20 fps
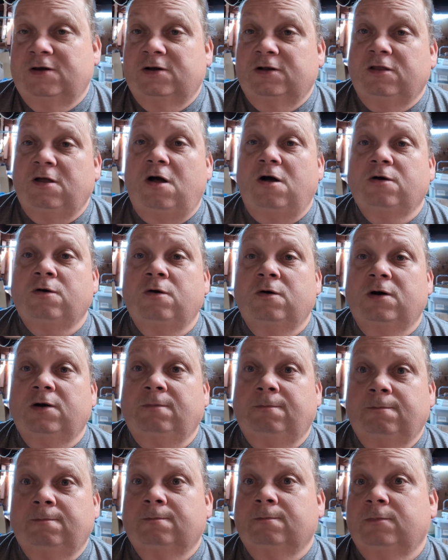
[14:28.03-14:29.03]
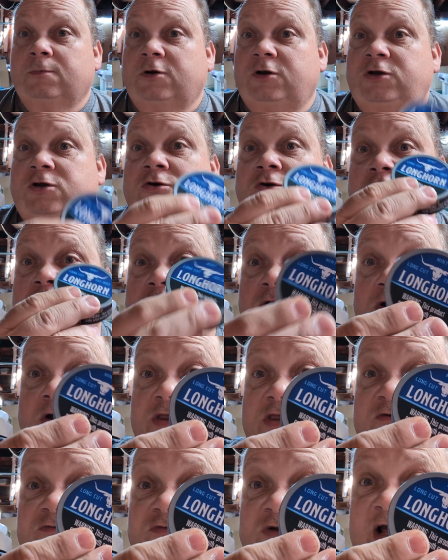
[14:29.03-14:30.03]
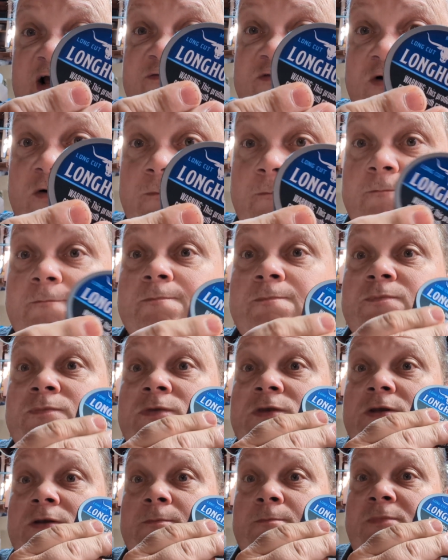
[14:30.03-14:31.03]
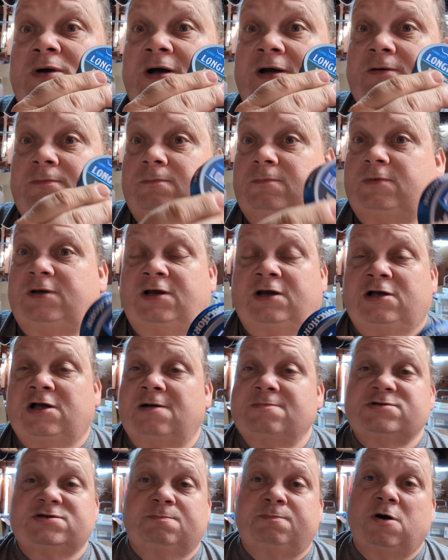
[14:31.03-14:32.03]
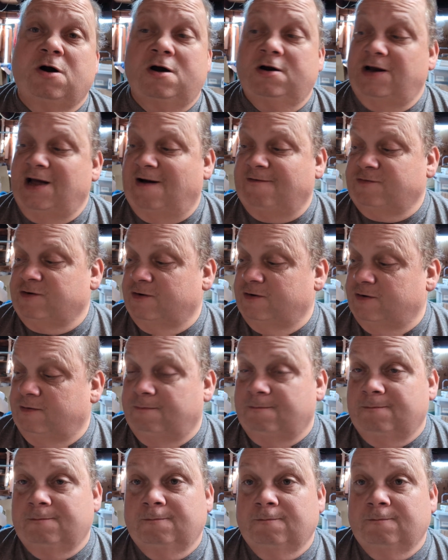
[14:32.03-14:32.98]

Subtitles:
Longhorn, you do good on the flavor, but it comes apart after,